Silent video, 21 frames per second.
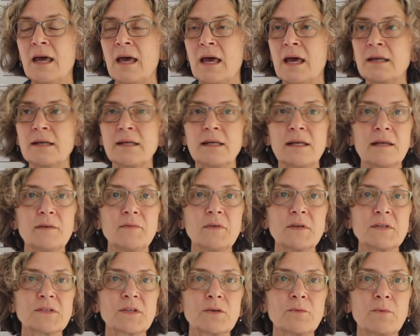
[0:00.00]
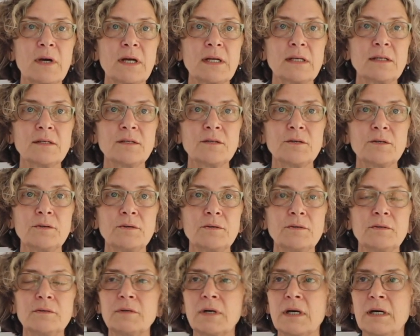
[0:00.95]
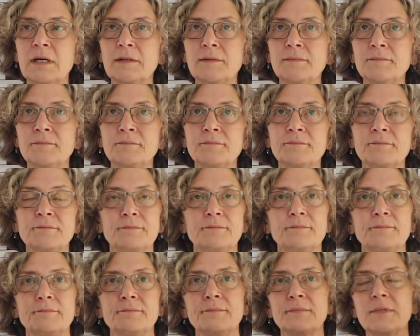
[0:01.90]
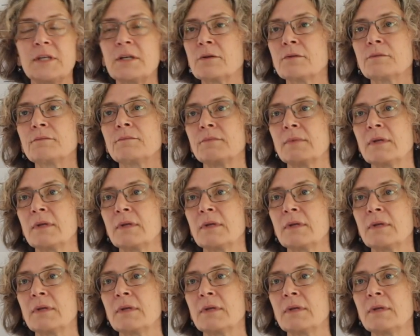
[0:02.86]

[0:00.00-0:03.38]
And Eva's the one who, you know,